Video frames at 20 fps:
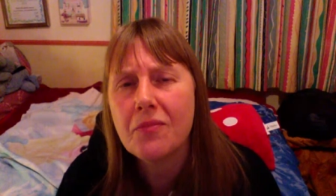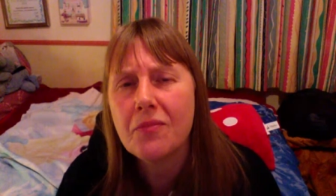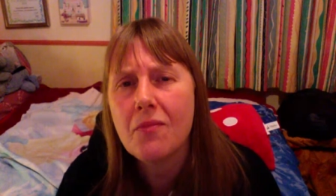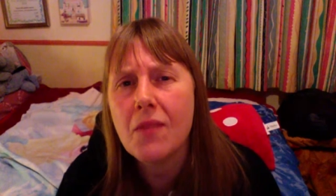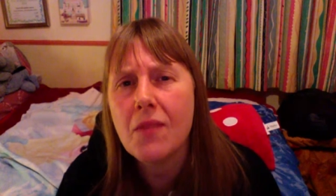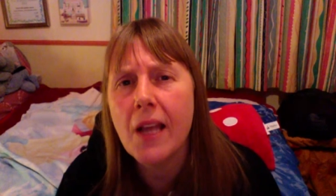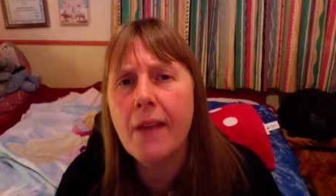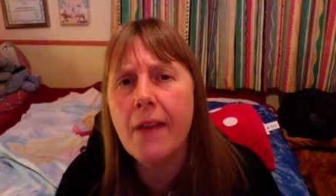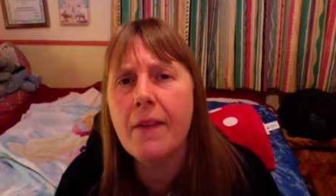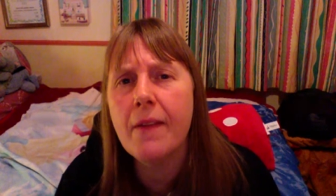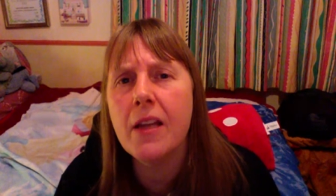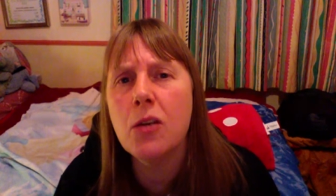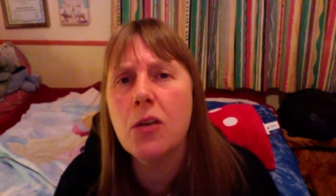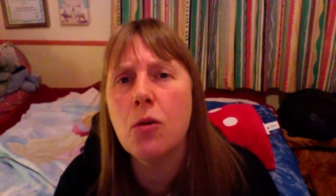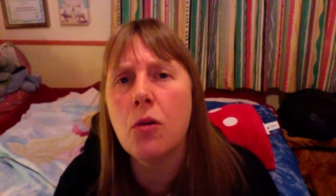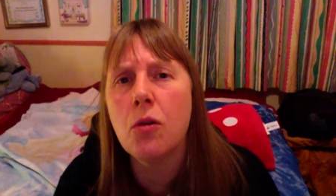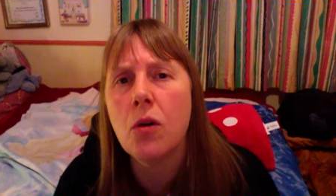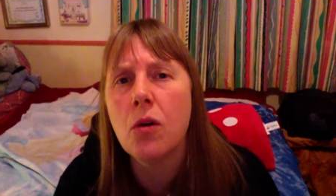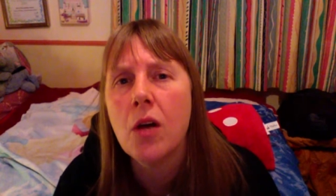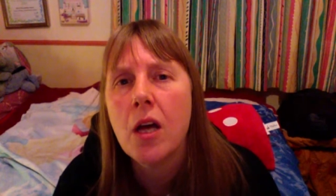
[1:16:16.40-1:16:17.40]
And that
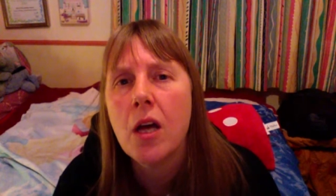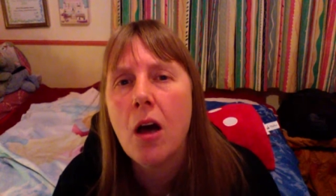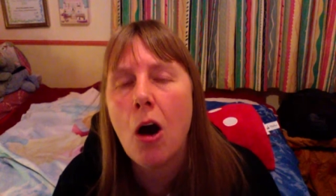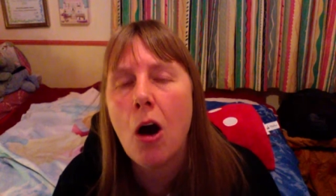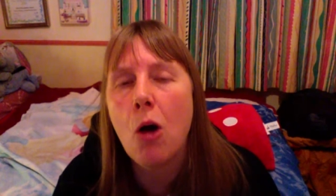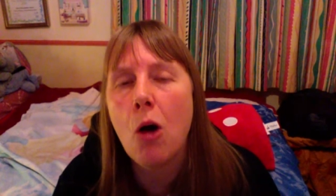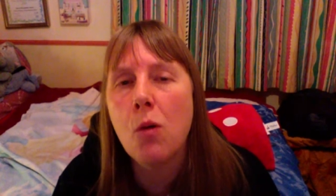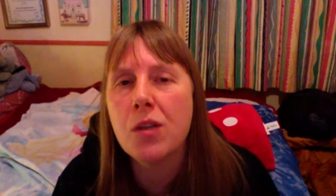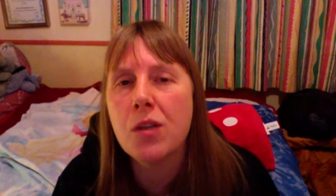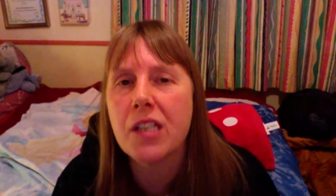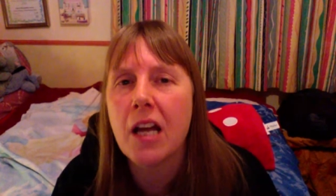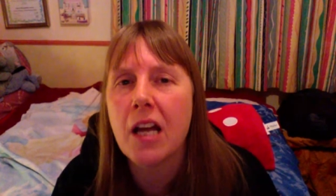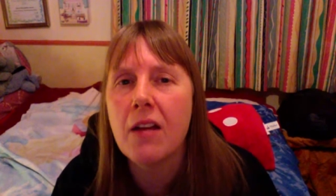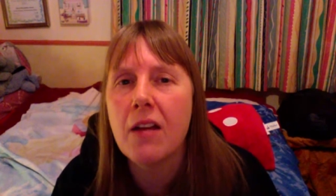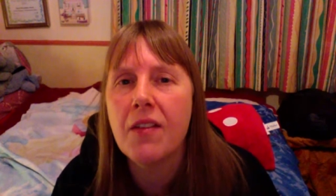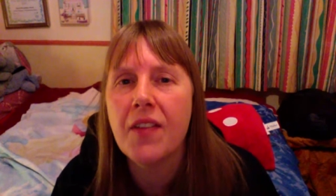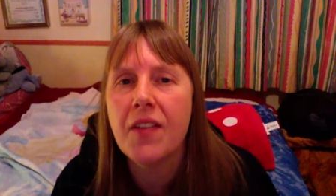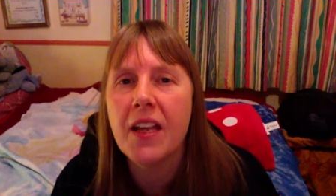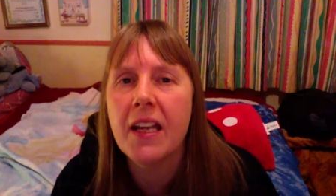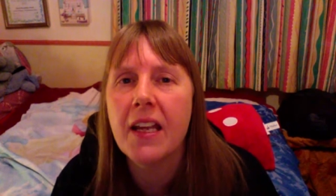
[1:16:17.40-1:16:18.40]
you're
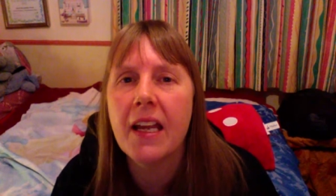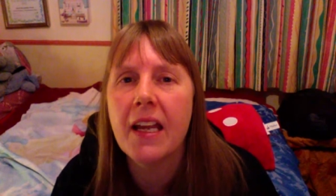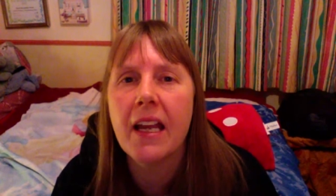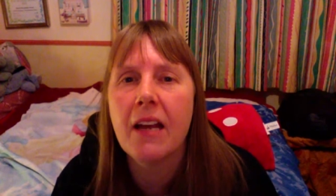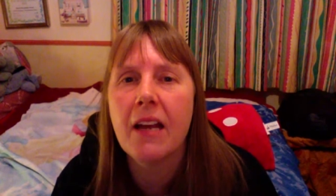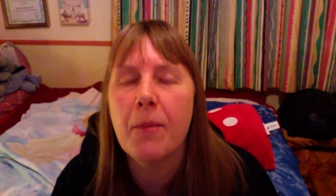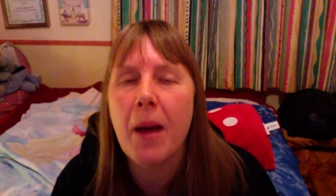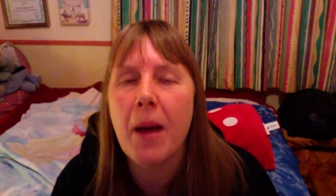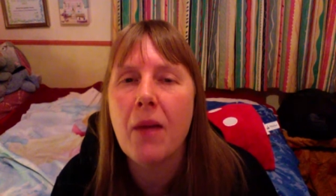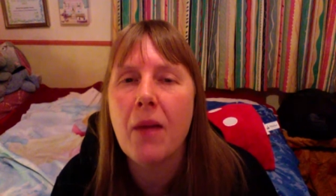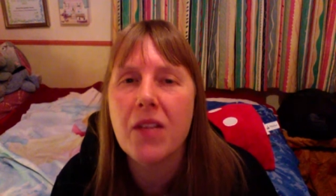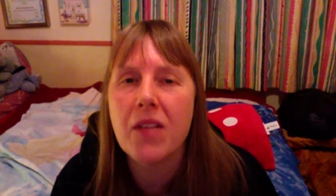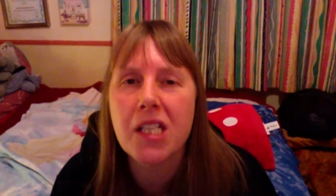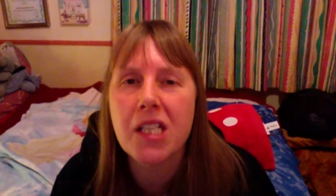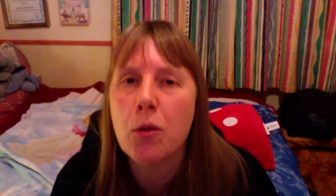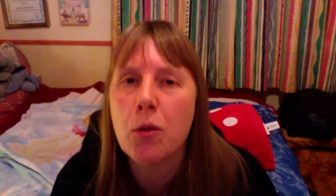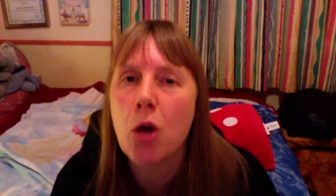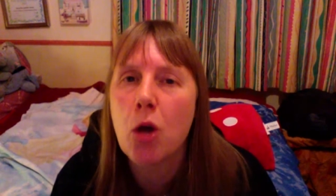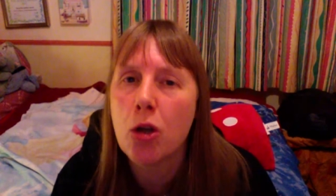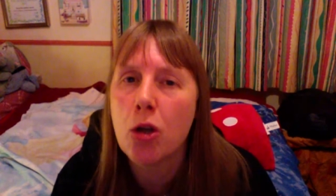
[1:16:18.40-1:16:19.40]
also thinking about the
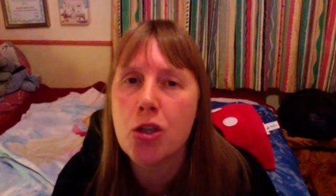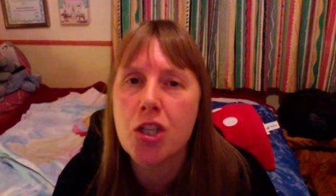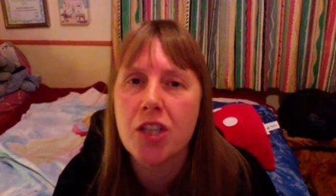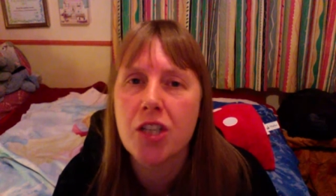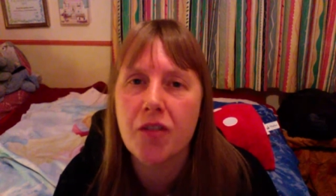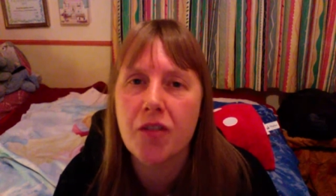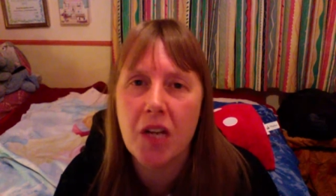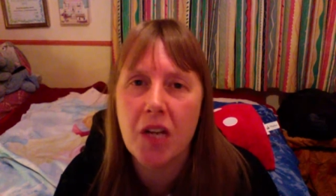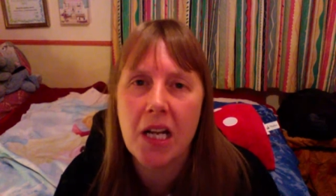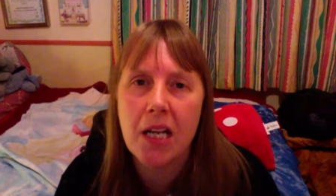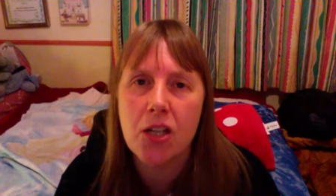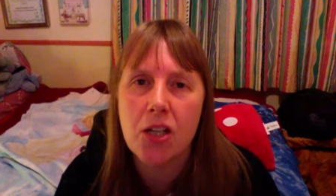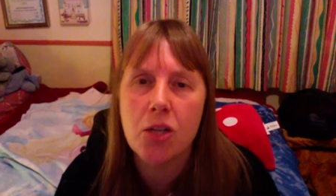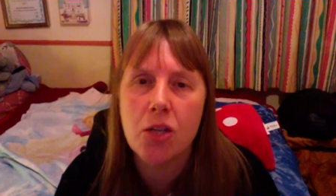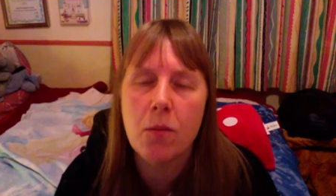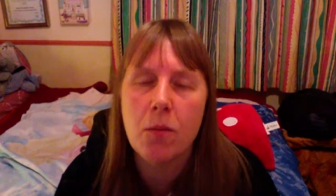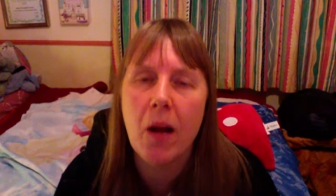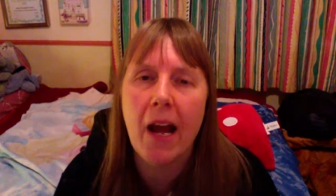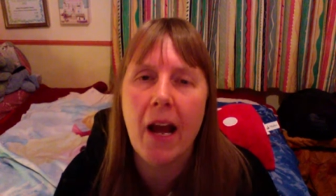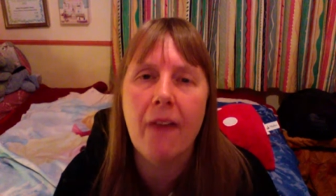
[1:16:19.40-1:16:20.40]
subconscious feelings
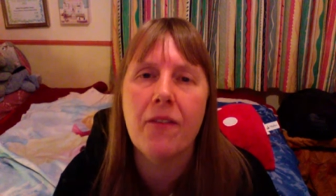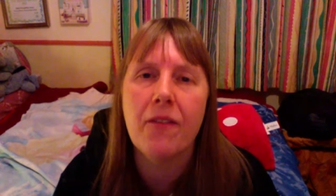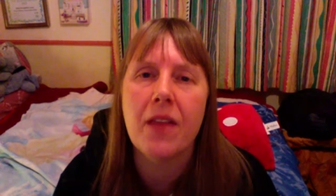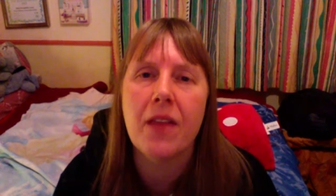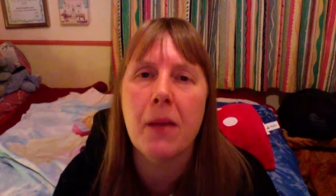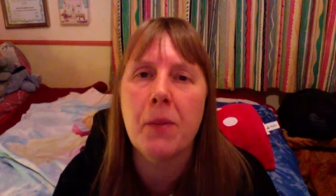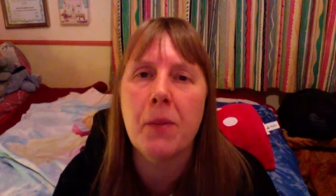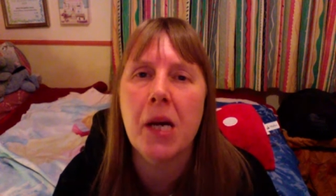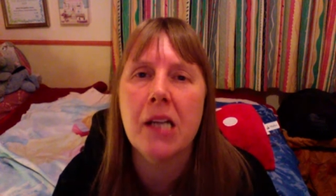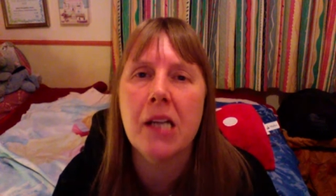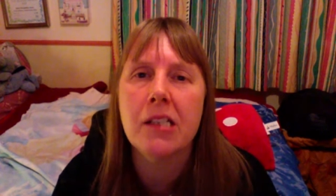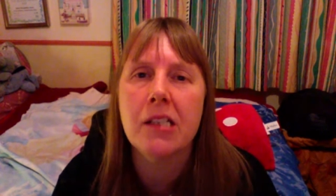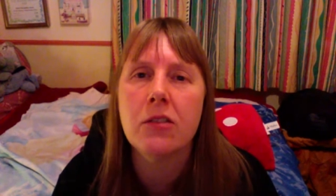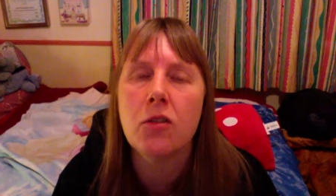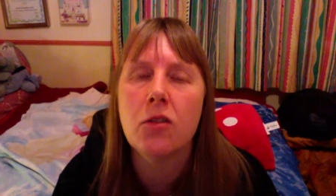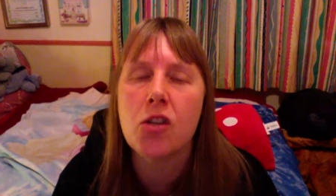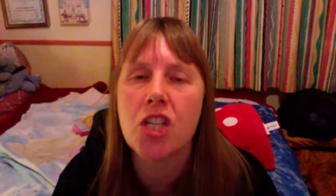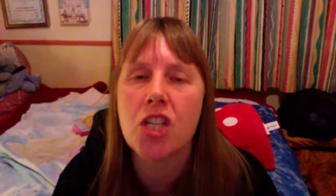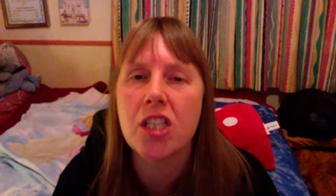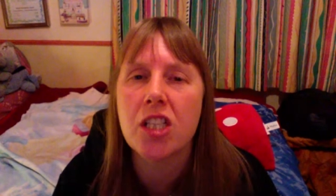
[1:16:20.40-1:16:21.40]
you might have for that person,
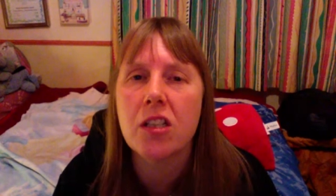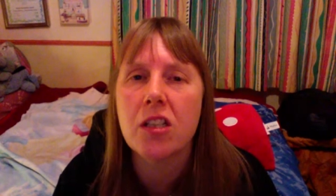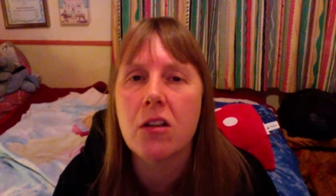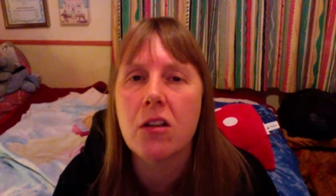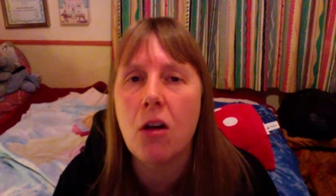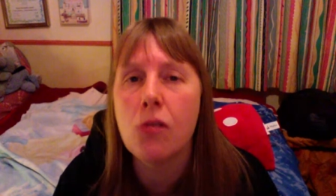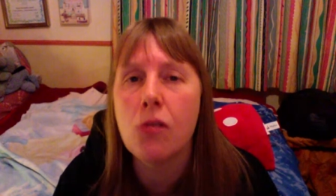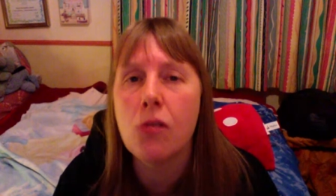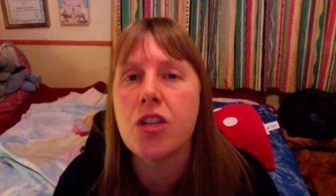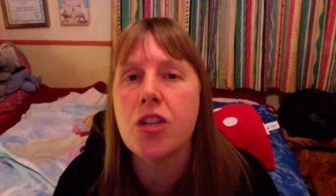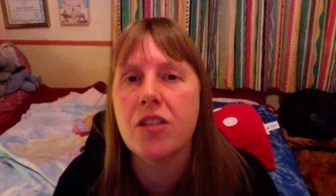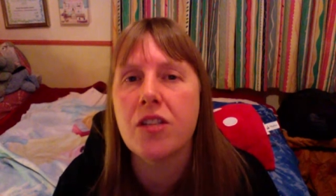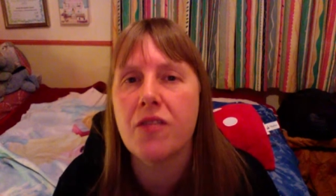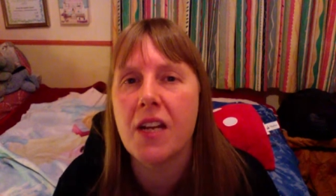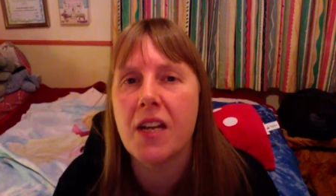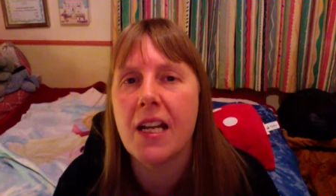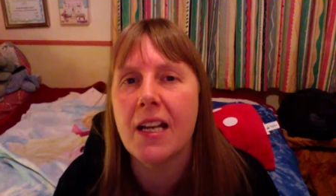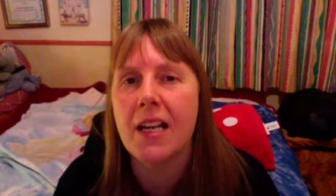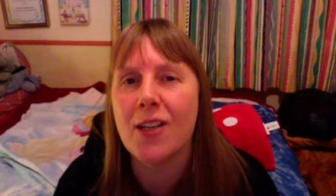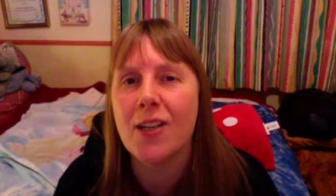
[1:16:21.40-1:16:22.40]
not just the conscious
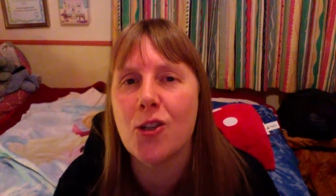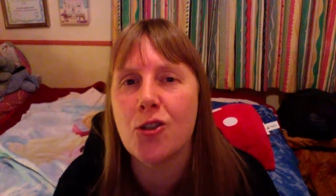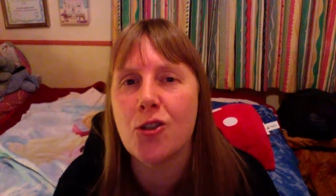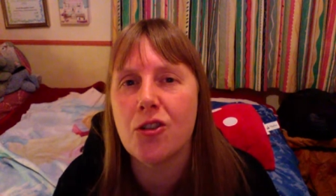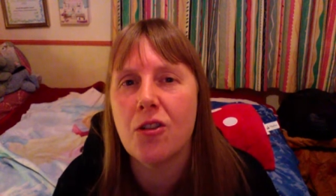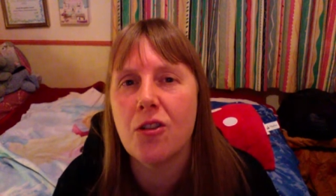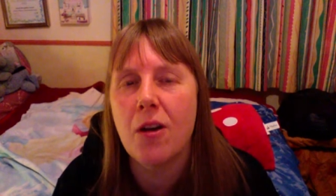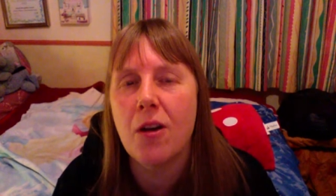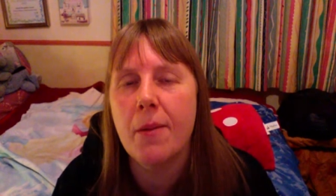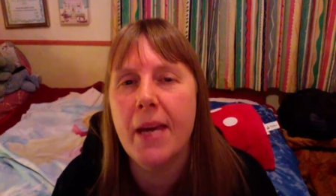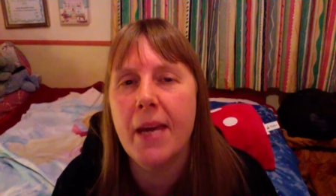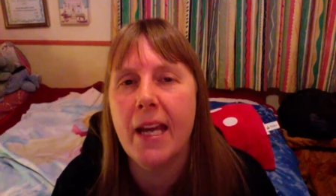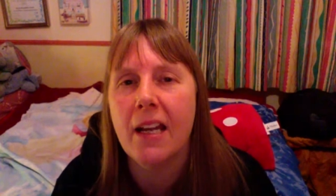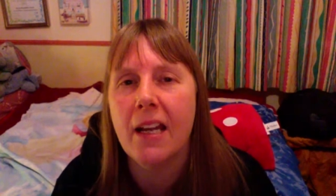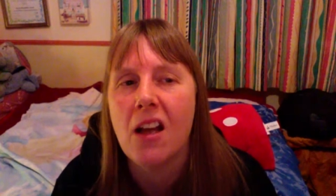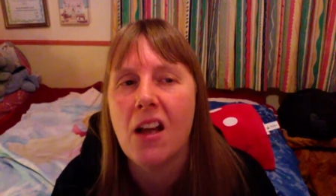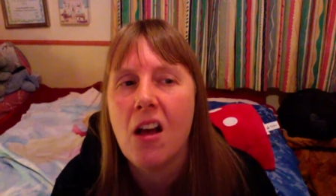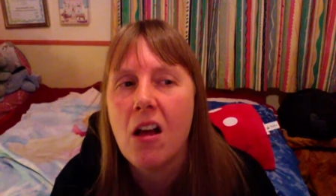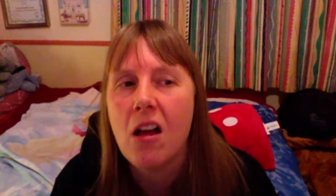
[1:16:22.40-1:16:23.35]
feelings. Do you know what I mean?